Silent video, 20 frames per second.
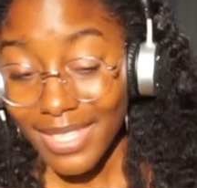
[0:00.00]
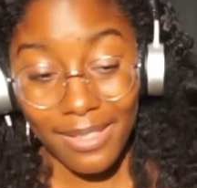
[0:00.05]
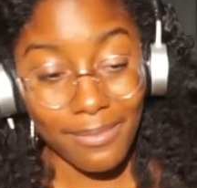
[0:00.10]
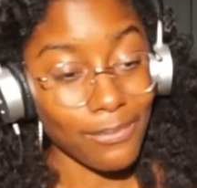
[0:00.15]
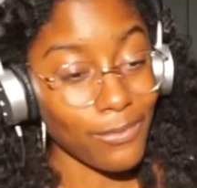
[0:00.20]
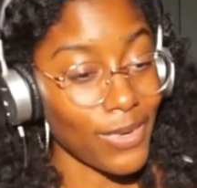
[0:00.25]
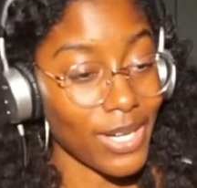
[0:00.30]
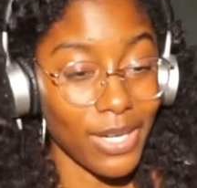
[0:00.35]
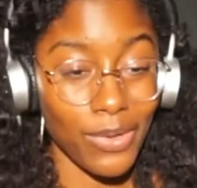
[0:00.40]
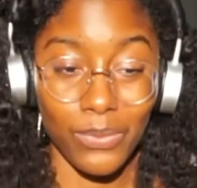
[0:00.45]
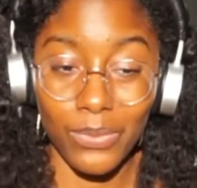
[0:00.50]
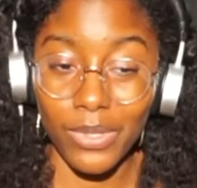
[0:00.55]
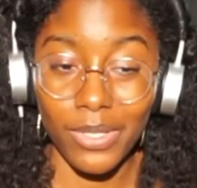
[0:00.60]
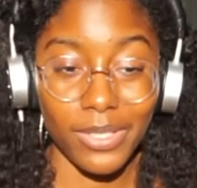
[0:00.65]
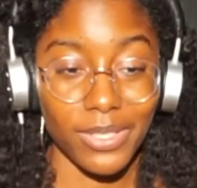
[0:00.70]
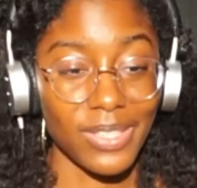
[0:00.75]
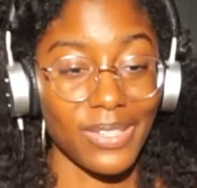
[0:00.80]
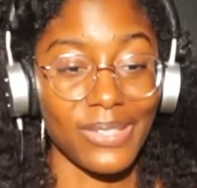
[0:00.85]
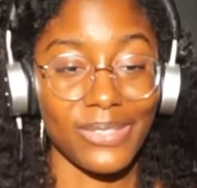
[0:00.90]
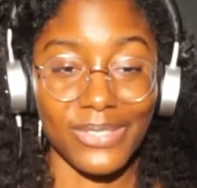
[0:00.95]
What a
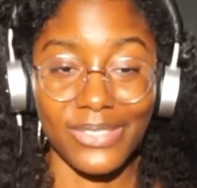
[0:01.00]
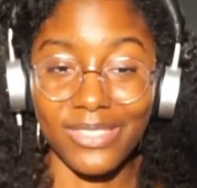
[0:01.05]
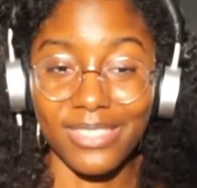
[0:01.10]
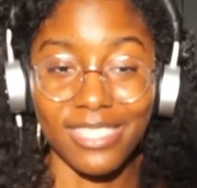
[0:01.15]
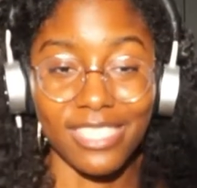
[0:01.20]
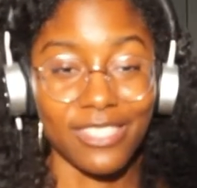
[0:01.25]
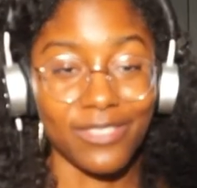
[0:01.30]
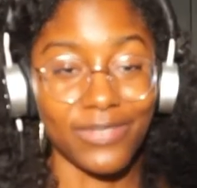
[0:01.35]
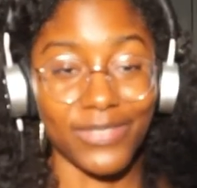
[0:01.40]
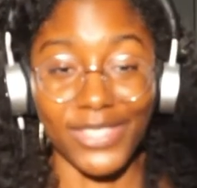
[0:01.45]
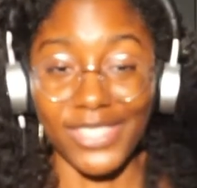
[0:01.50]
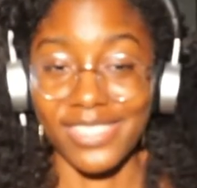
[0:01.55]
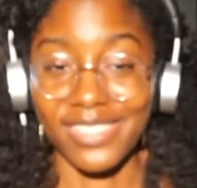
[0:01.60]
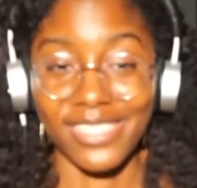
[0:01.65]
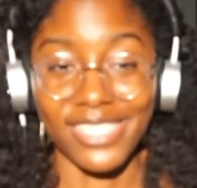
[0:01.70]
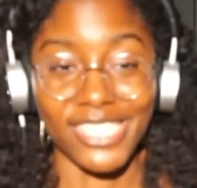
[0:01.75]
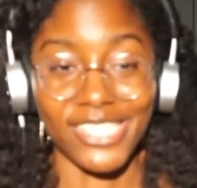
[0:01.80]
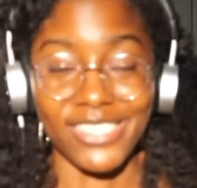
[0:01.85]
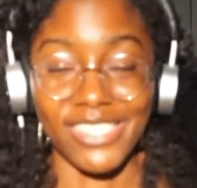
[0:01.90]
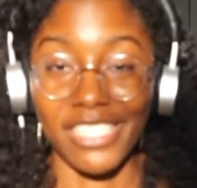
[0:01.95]
roller coaster this
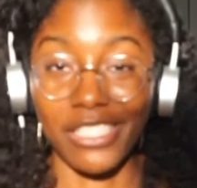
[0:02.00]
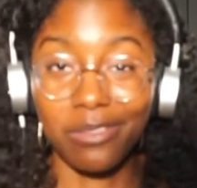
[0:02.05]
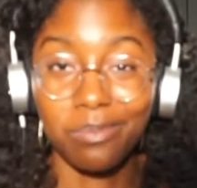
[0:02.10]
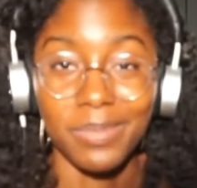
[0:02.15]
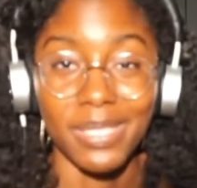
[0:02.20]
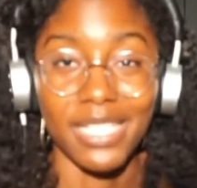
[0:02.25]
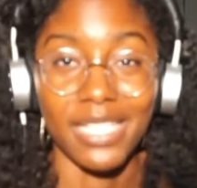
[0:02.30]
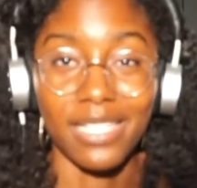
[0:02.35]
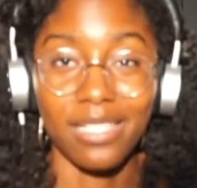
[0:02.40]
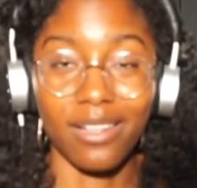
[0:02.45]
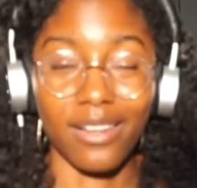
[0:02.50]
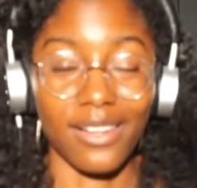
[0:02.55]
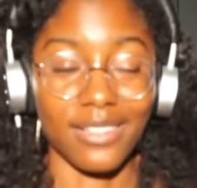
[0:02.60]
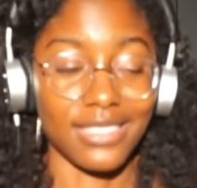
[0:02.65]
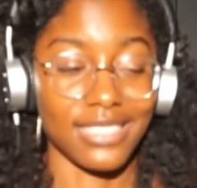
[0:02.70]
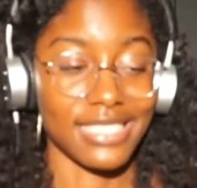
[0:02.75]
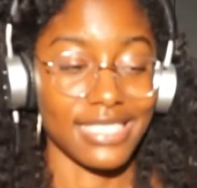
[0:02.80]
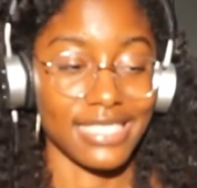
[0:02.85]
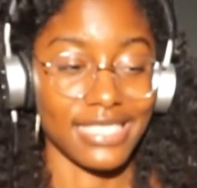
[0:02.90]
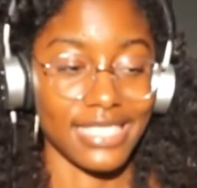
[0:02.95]
first year has been,
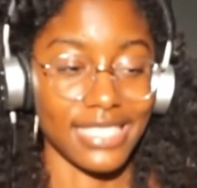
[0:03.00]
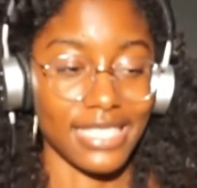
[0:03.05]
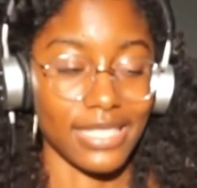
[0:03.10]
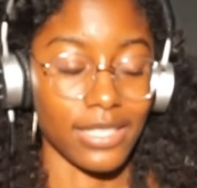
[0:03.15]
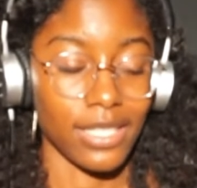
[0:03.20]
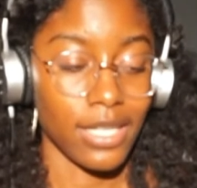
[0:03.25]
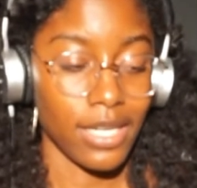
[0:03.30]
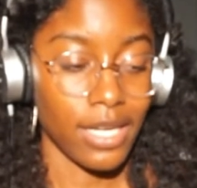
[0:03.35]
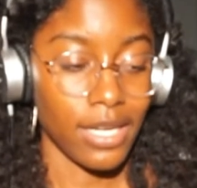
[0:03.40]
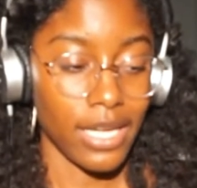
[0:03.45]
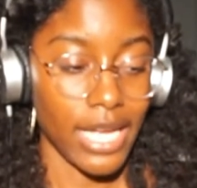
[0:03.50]
honestly.